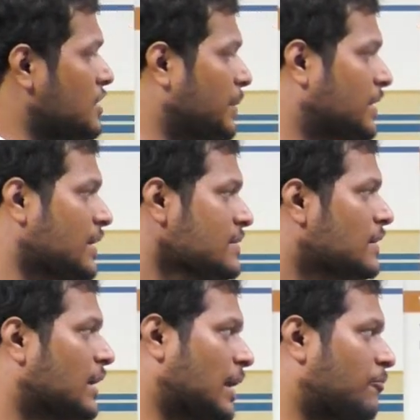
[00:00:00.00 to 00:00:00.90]
method is
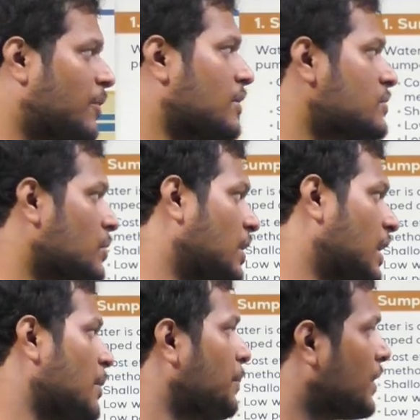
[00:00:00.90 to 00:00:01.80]
deep well. So
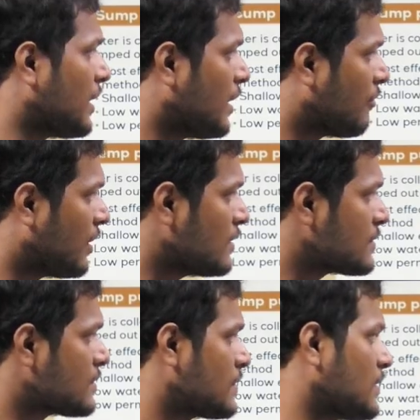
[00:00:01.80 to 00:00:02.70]
deep drilled
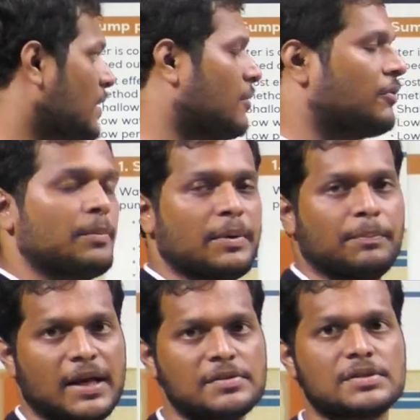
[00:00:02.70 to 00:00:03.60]
wells will be
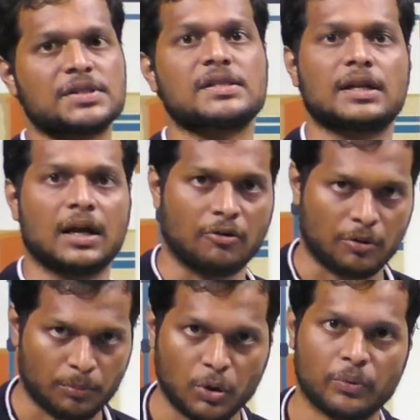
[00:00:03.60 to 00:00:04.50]
placed just like our
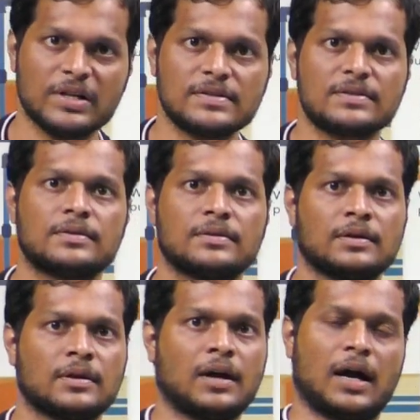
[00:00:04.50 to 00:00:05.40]
bore wells,
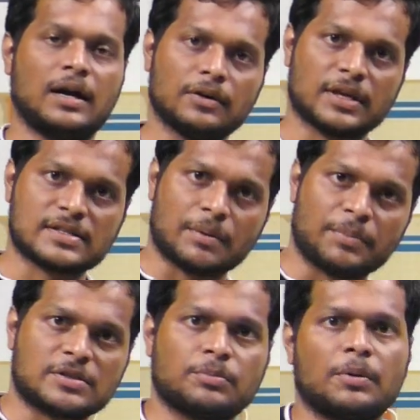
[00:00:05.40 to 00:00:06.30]
and a
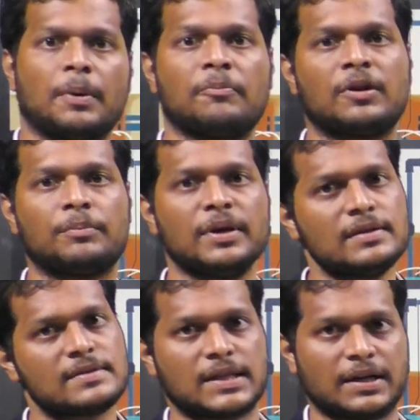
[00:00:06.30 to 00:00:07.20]
submersible pump will be
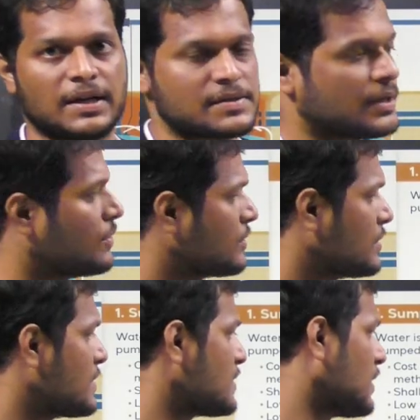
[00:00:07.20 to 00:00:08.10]
sent inside.
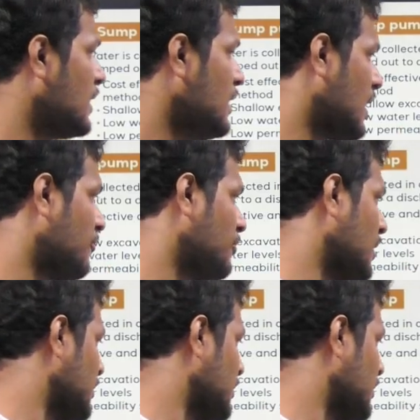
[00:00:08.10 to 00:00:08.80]
This is called deep well